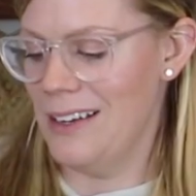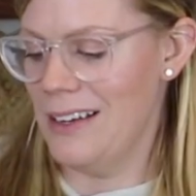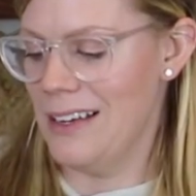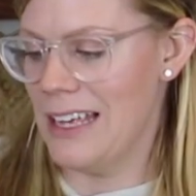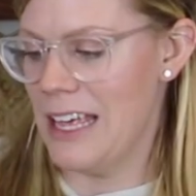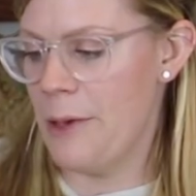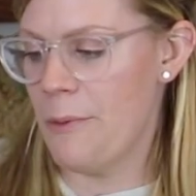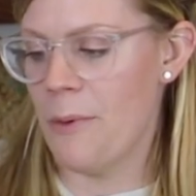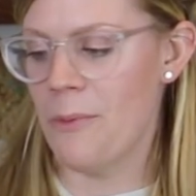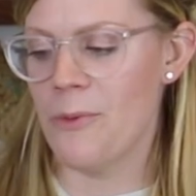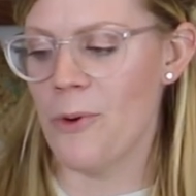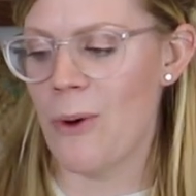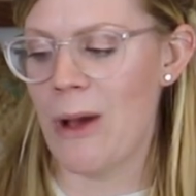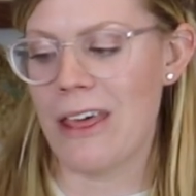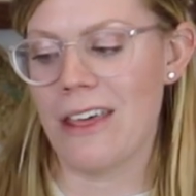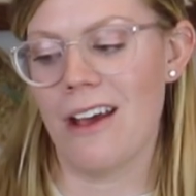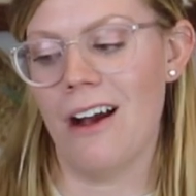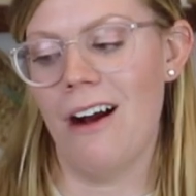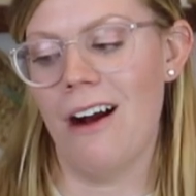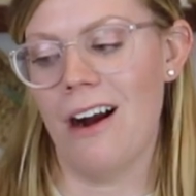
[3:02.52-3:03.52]
keep them the way
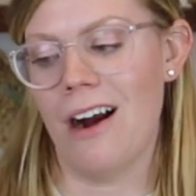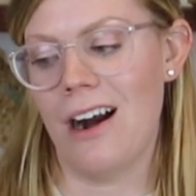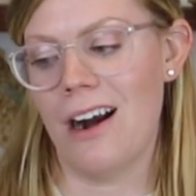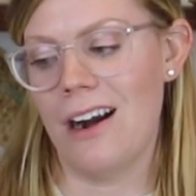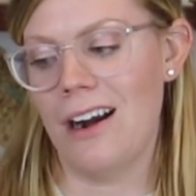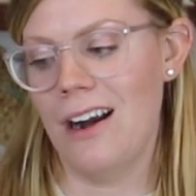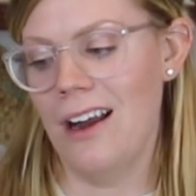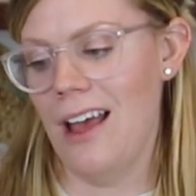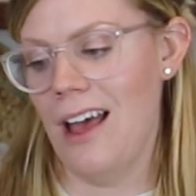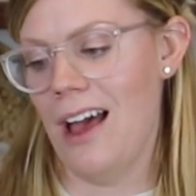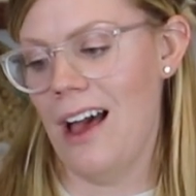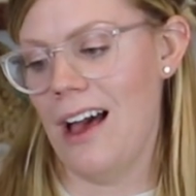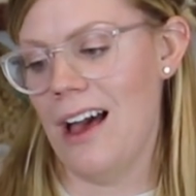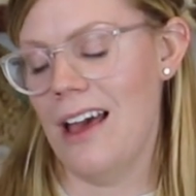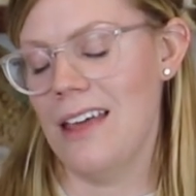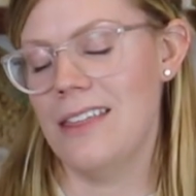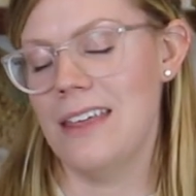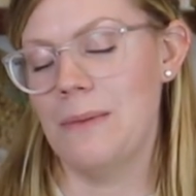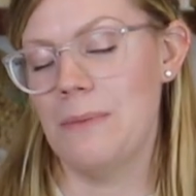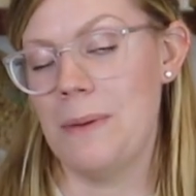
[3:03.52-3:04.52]
they are.
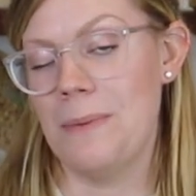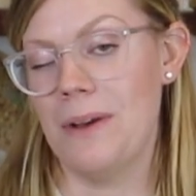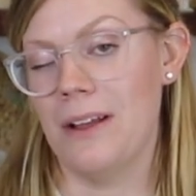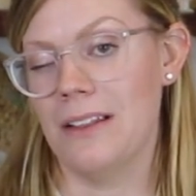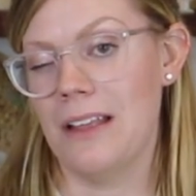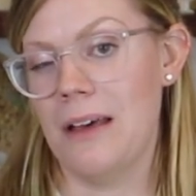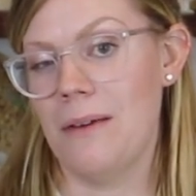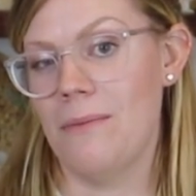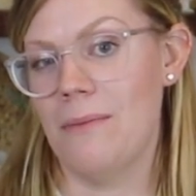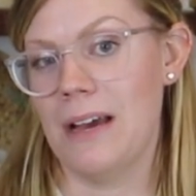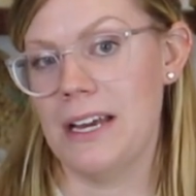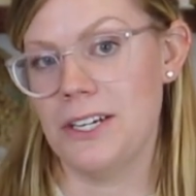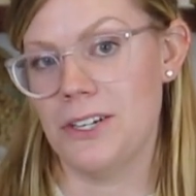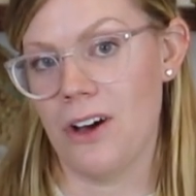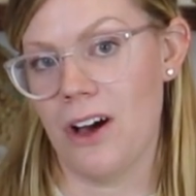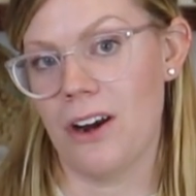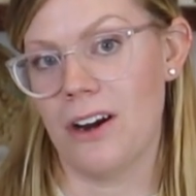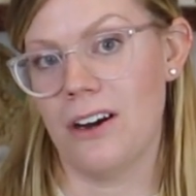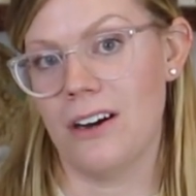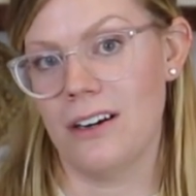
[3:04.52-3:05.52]
I think maybe I'll let my
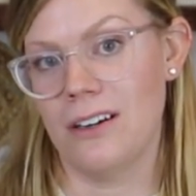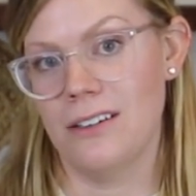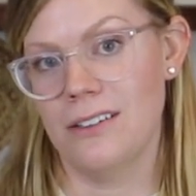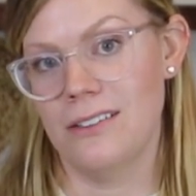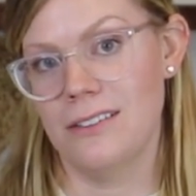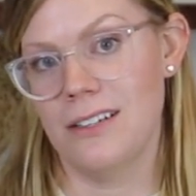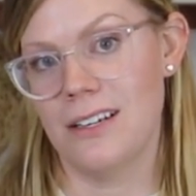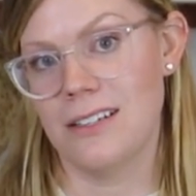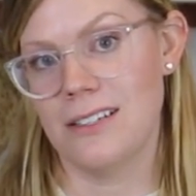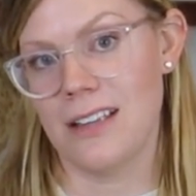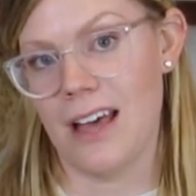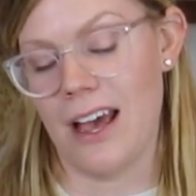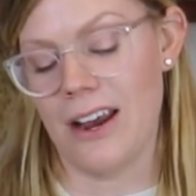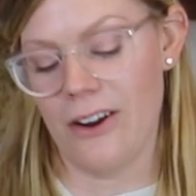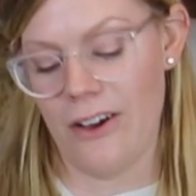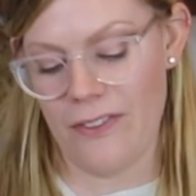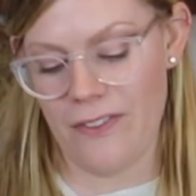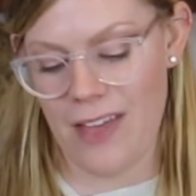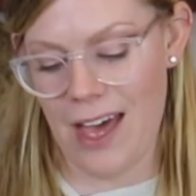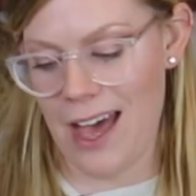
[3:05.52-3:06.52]
daughter
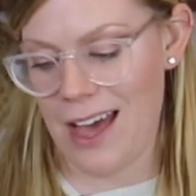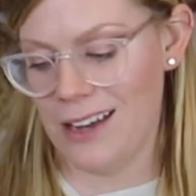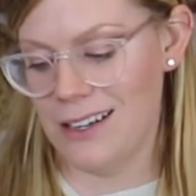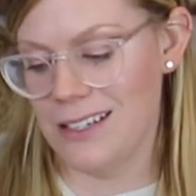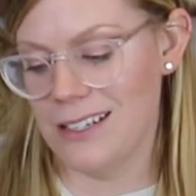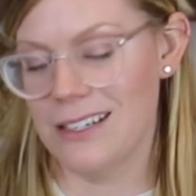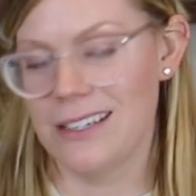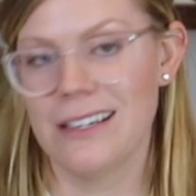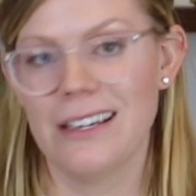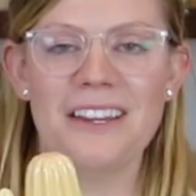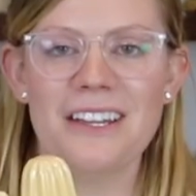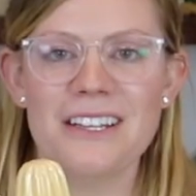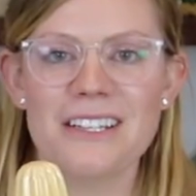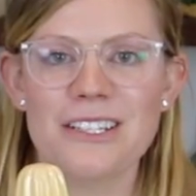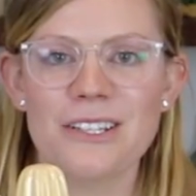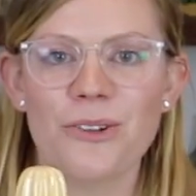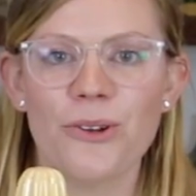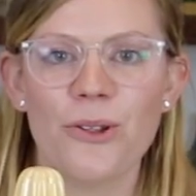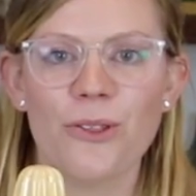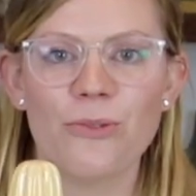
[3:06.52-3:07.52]
decide on that.
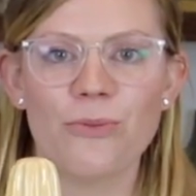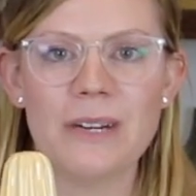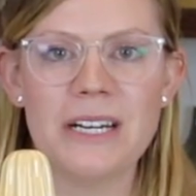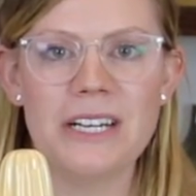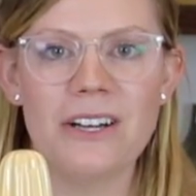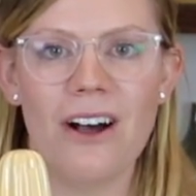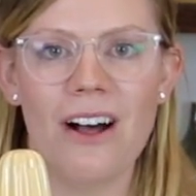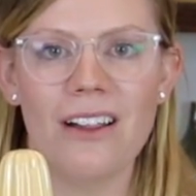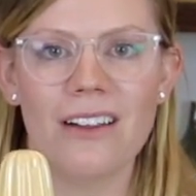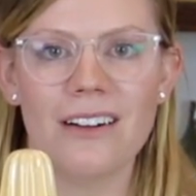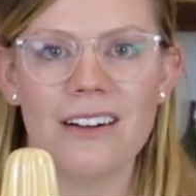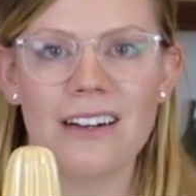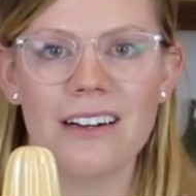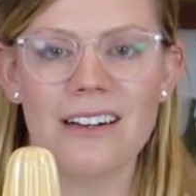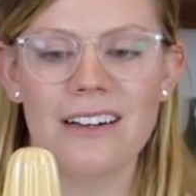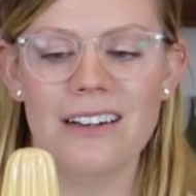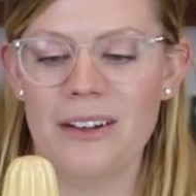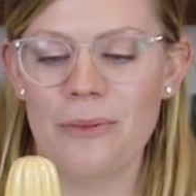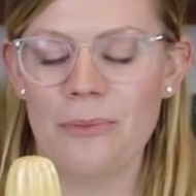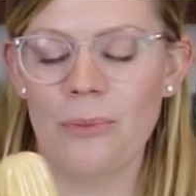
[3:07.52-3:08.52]
This little
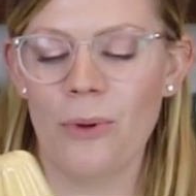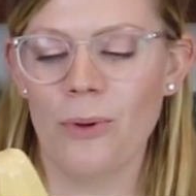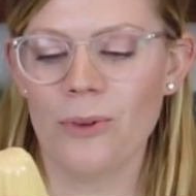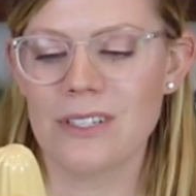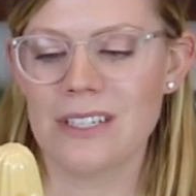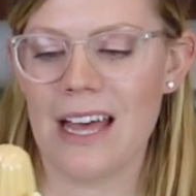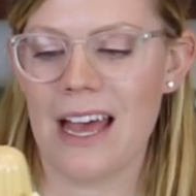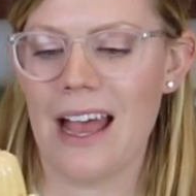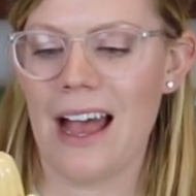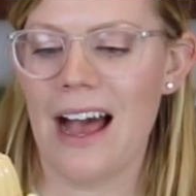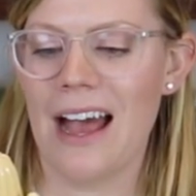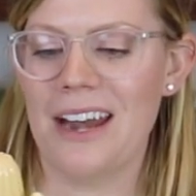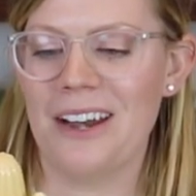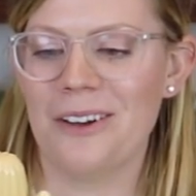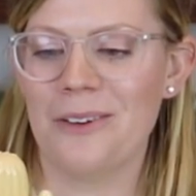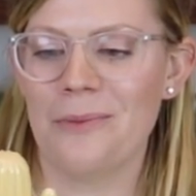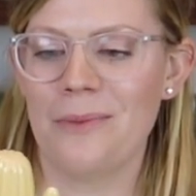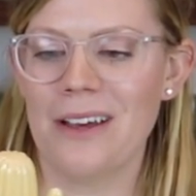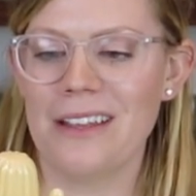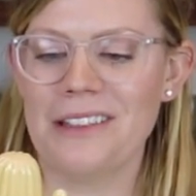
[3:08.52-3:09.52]
$3 Bullseye
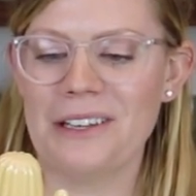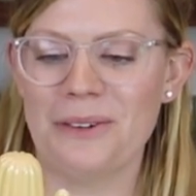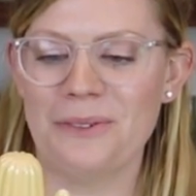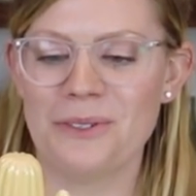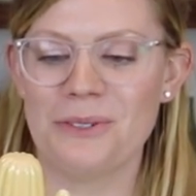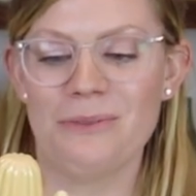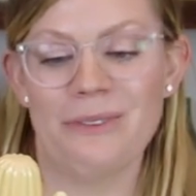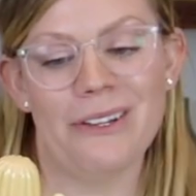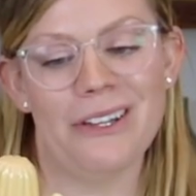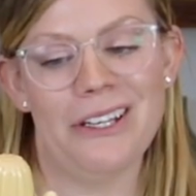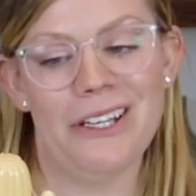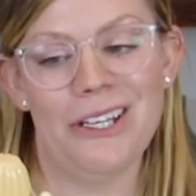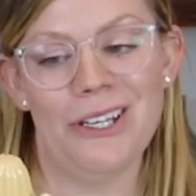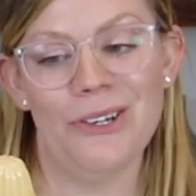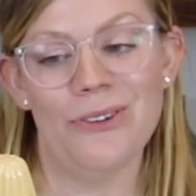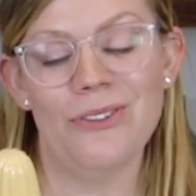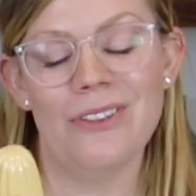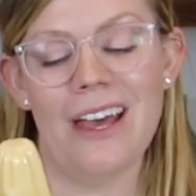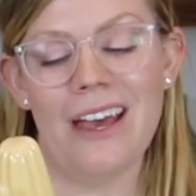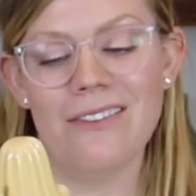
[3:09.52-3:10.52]
item I thought was really
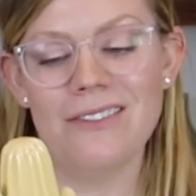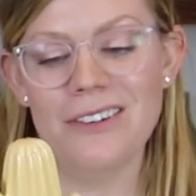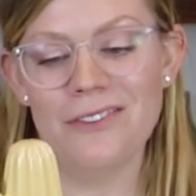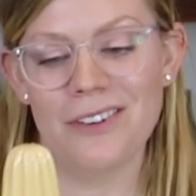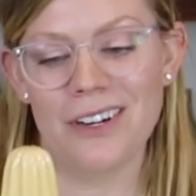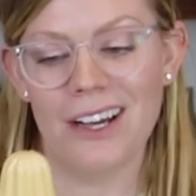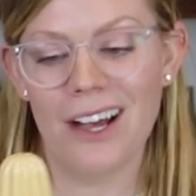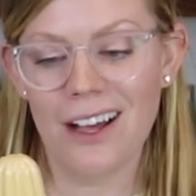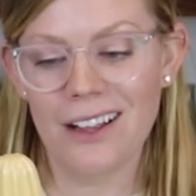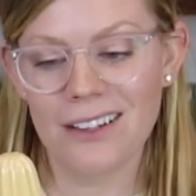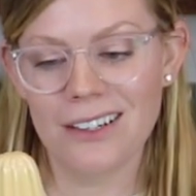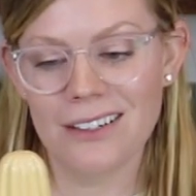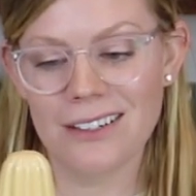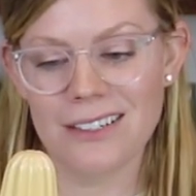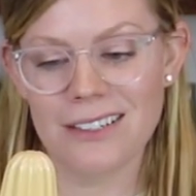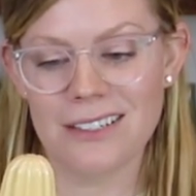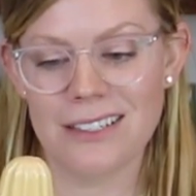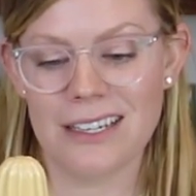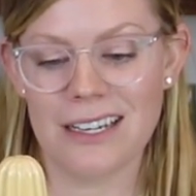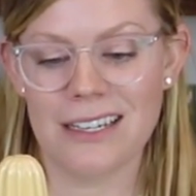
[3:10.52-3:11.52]
cute. They have different
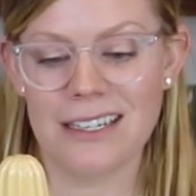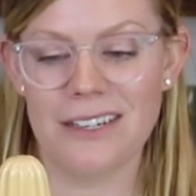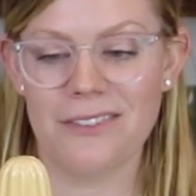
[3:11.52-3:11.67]
colors and